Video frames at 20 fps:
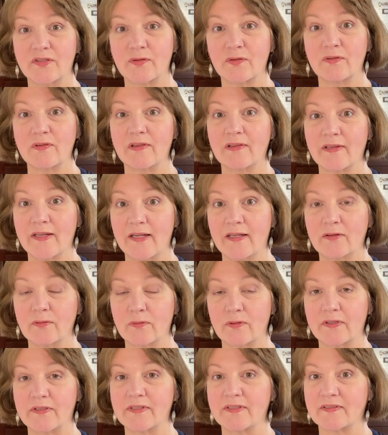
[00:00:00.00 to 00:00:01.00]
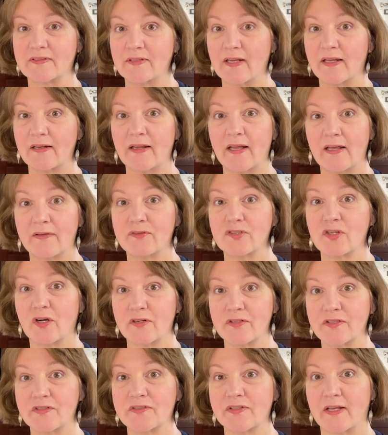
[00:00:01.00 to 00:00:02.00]
or the landlord does not have
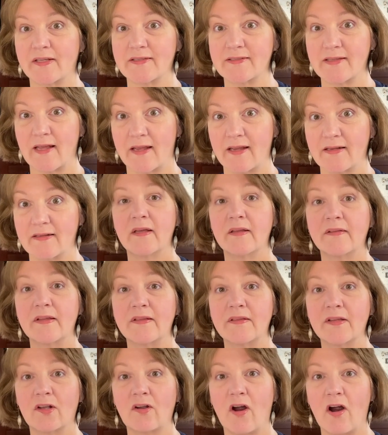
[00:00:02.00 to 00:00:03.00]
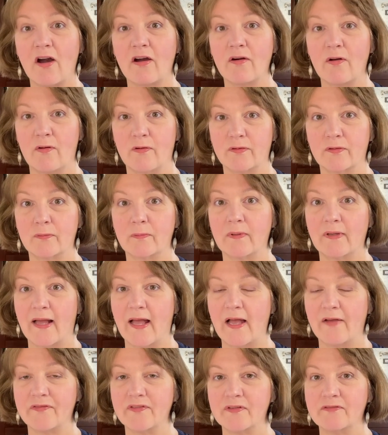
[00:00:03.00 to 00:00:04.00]
chargers on site, then the car owner will
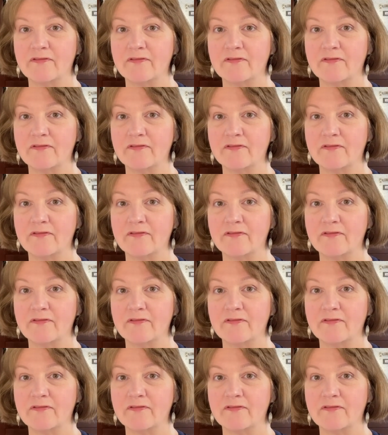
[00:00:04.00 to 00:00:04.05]
have to